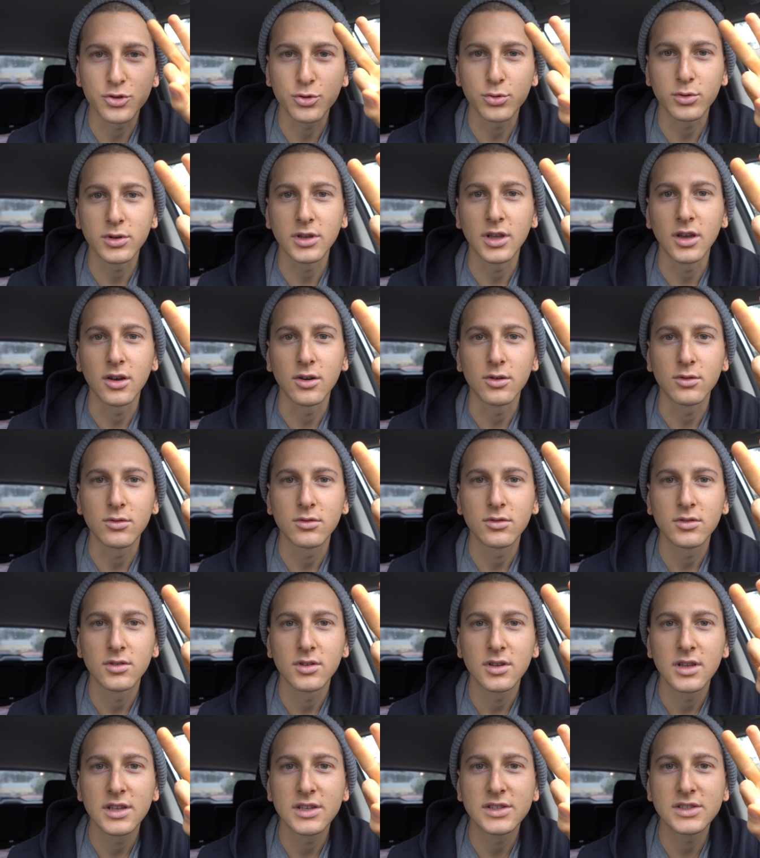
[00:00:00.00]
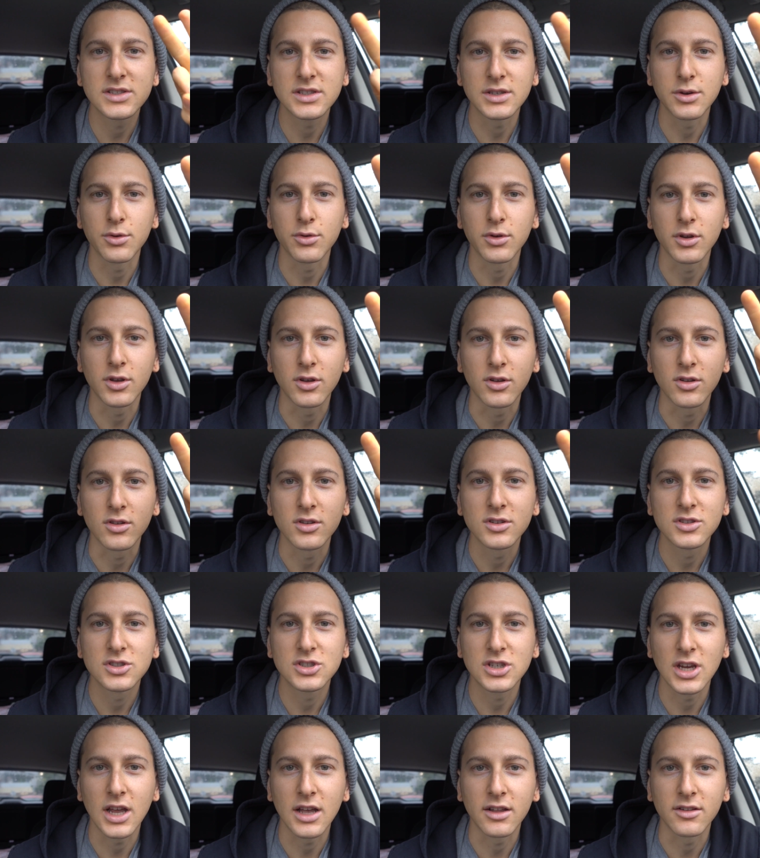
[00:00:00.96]
trio cereal
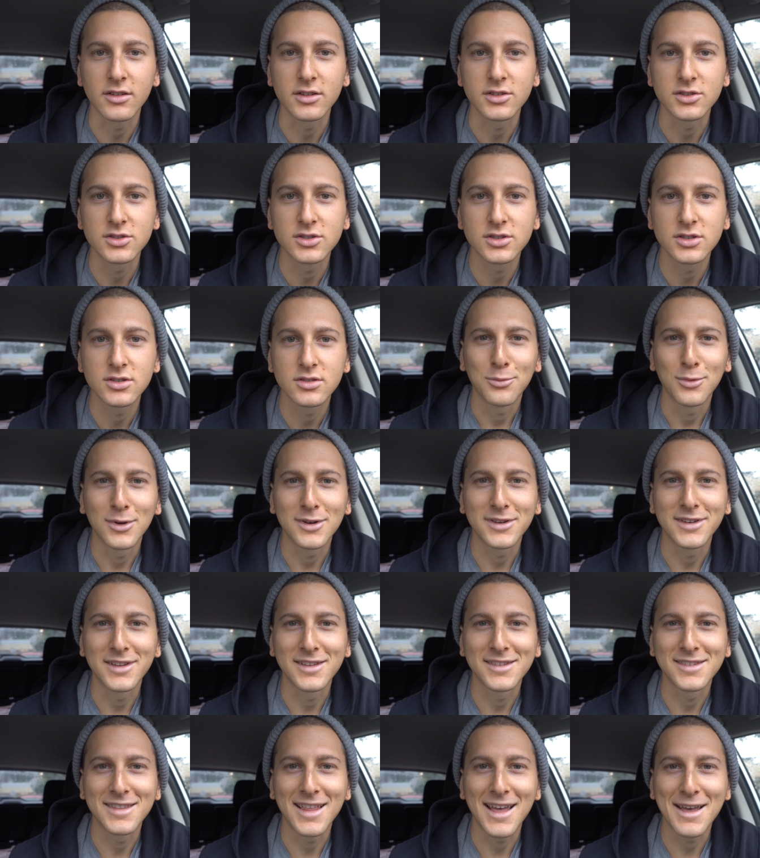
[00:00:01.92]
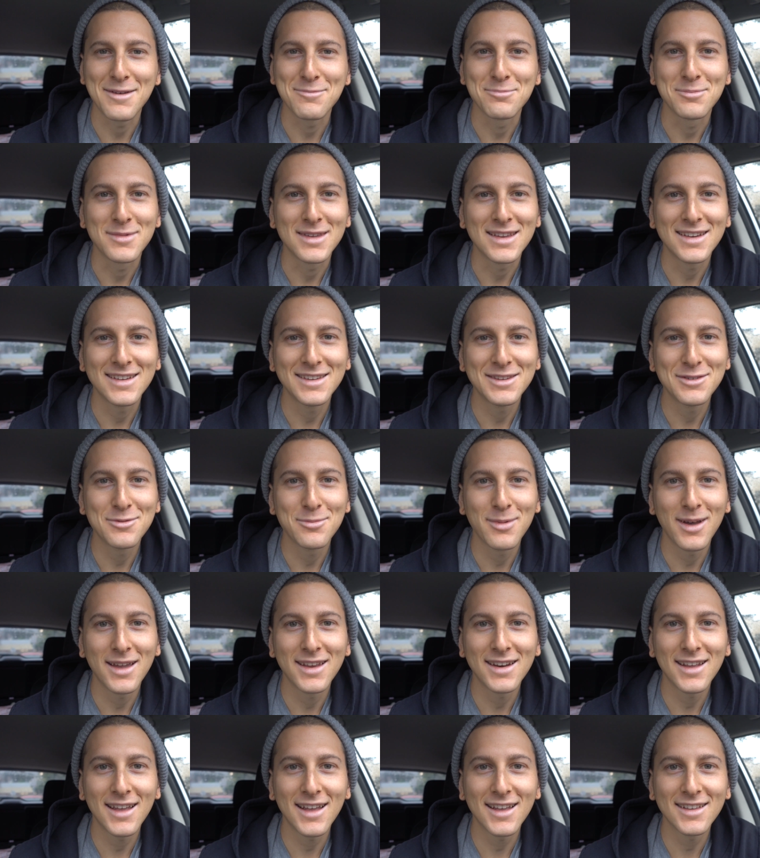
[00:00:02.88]
challenge. What does that mean, you
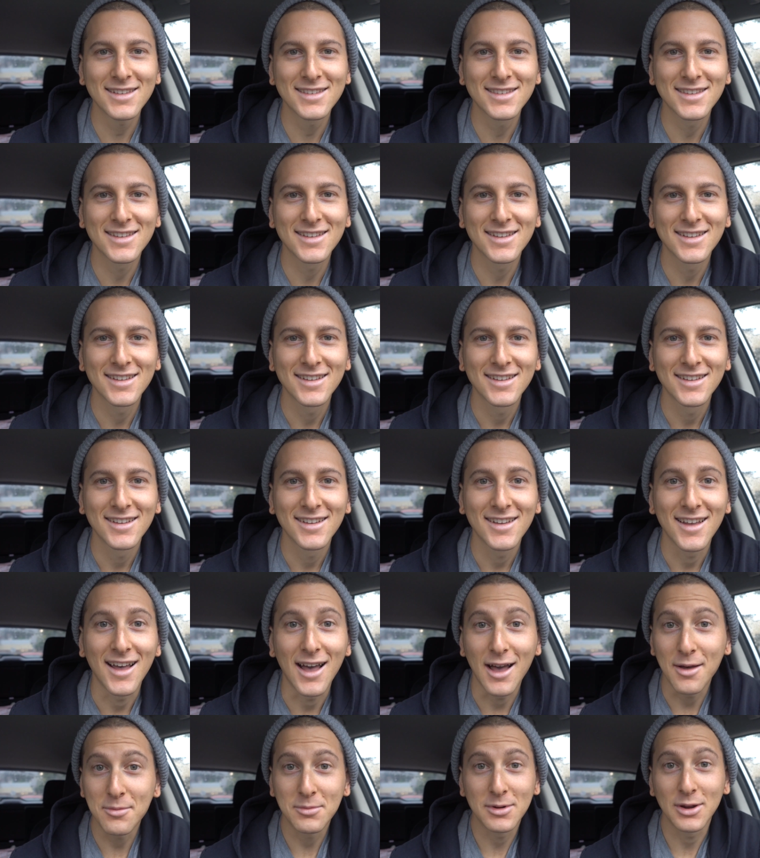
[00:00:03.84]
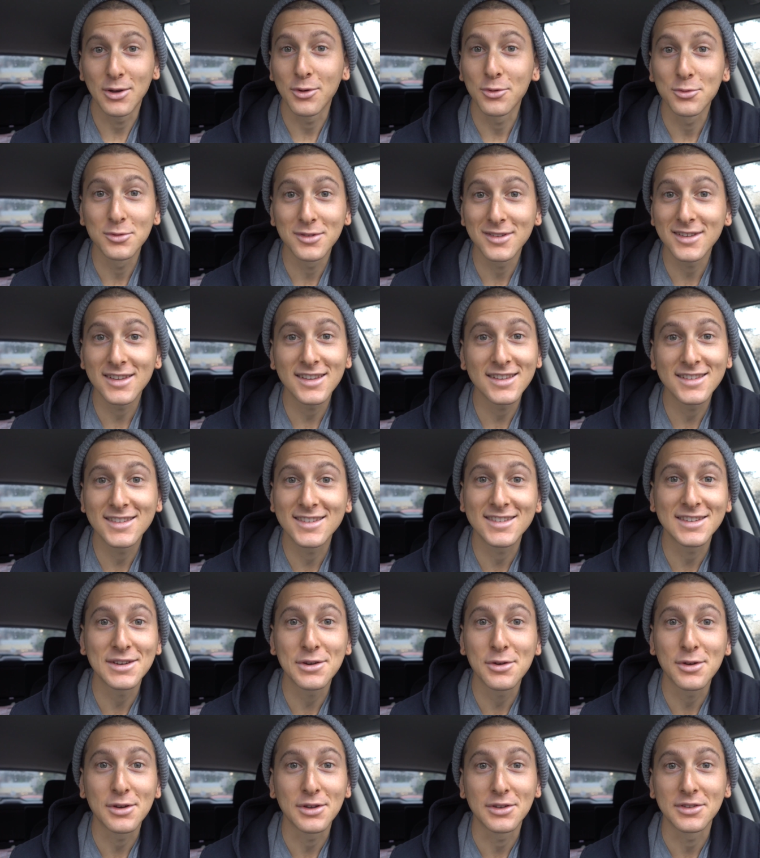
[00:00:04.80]
might ask? I'm gonna only eat
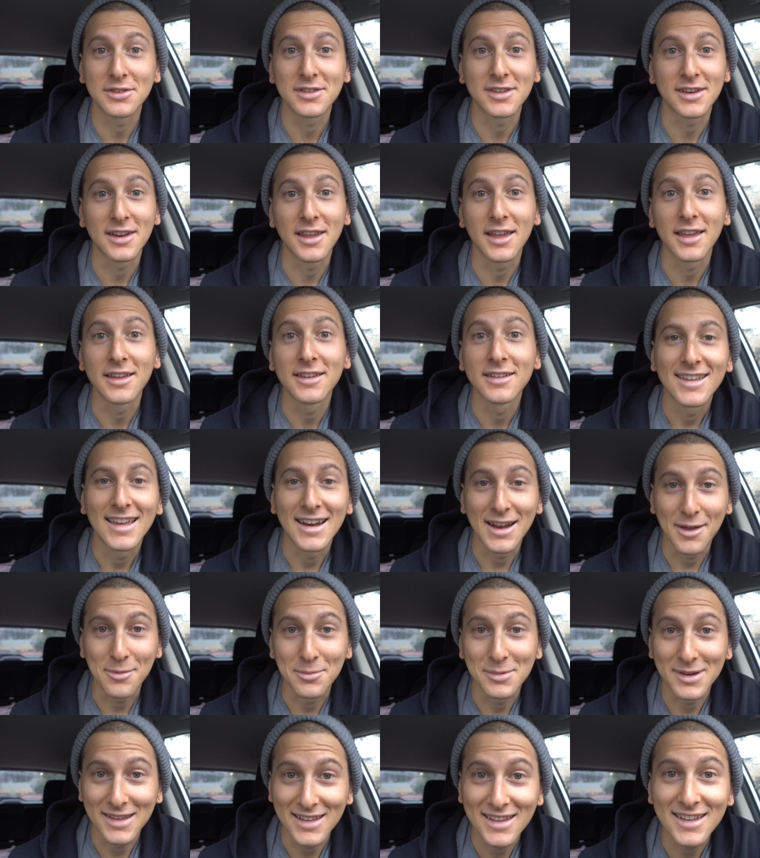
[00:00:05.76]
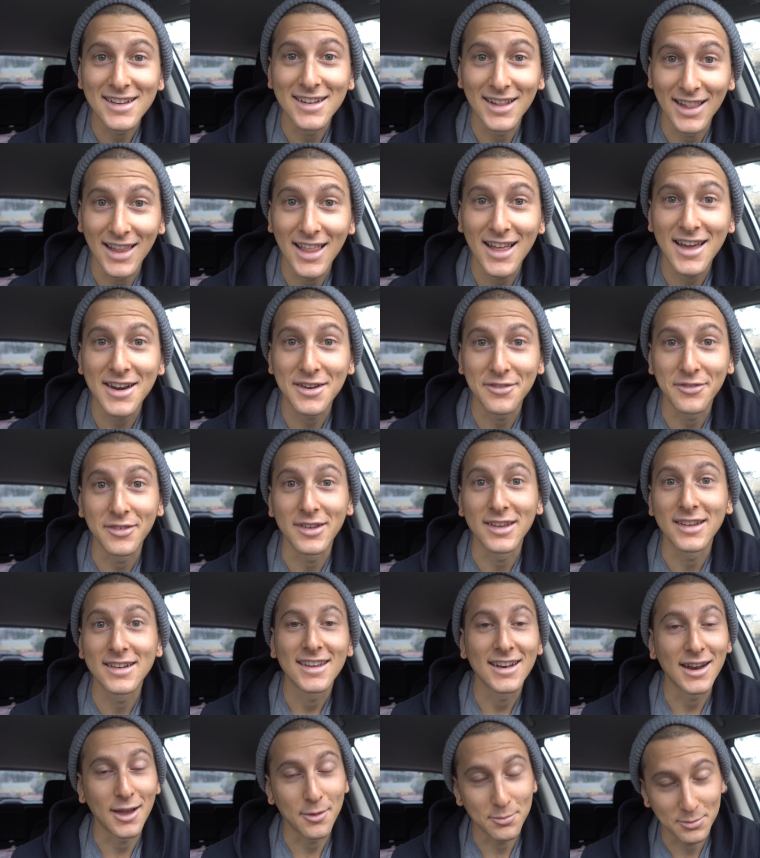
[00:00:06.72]
cereal today, and I'm gonna eat a lot of
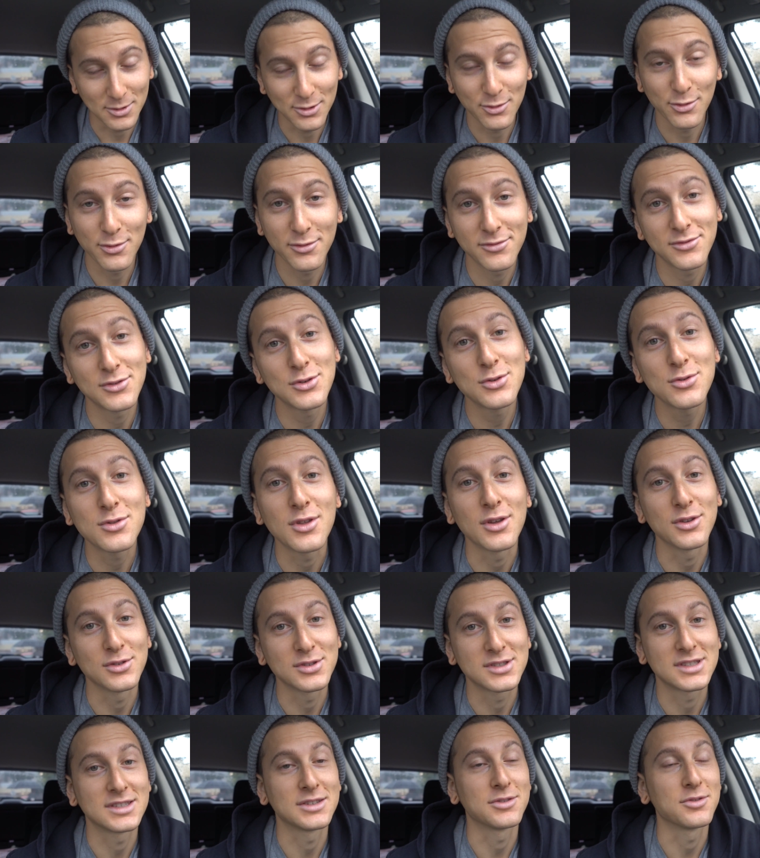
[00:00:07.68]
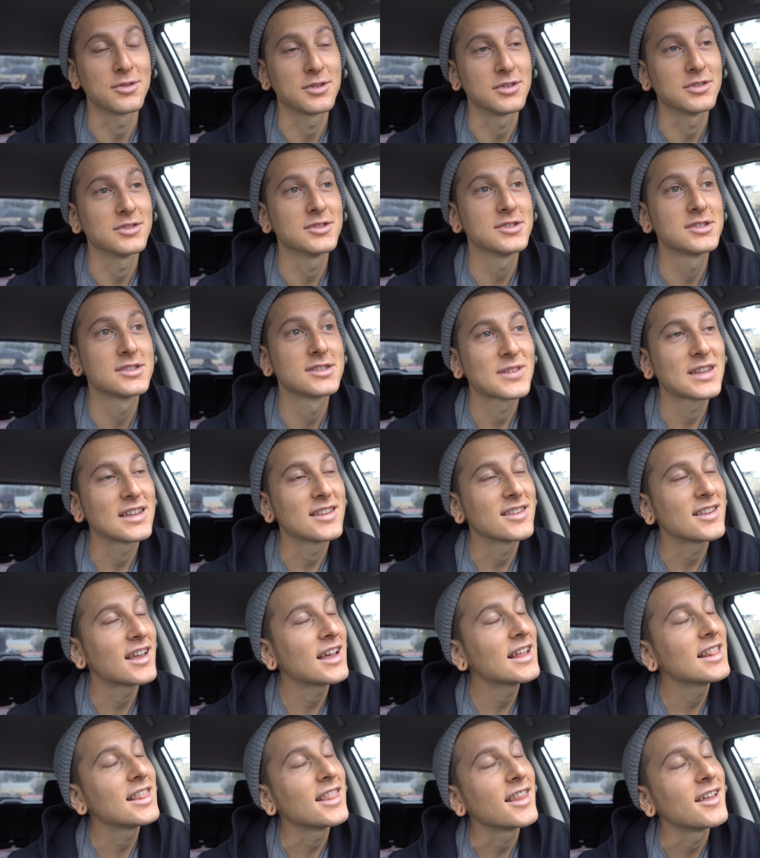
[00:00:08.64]
it, and I'm gonna review those cereals, cause
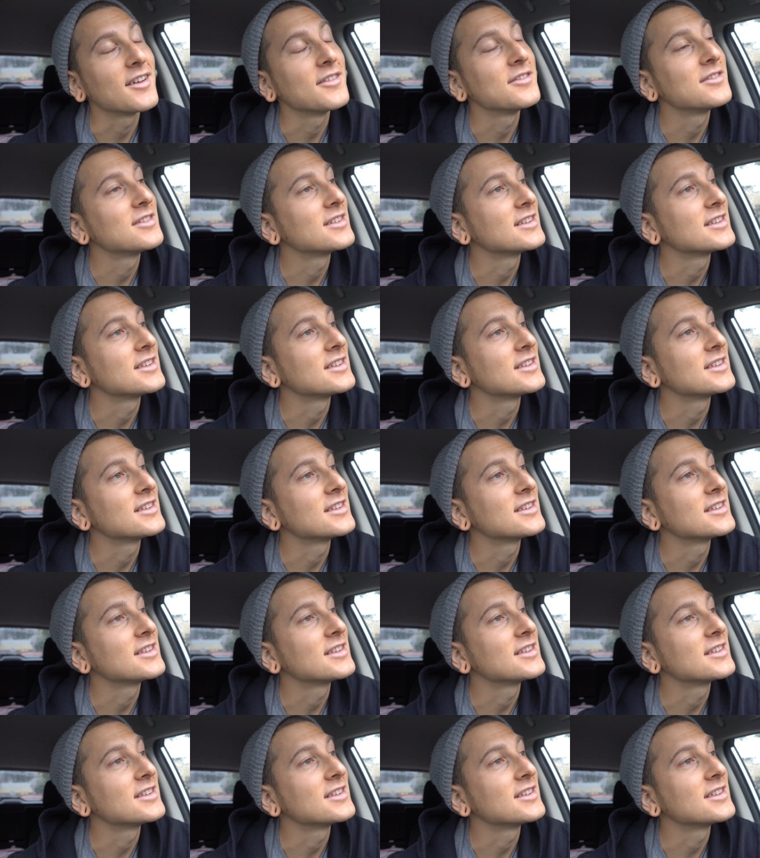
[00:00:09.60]
I love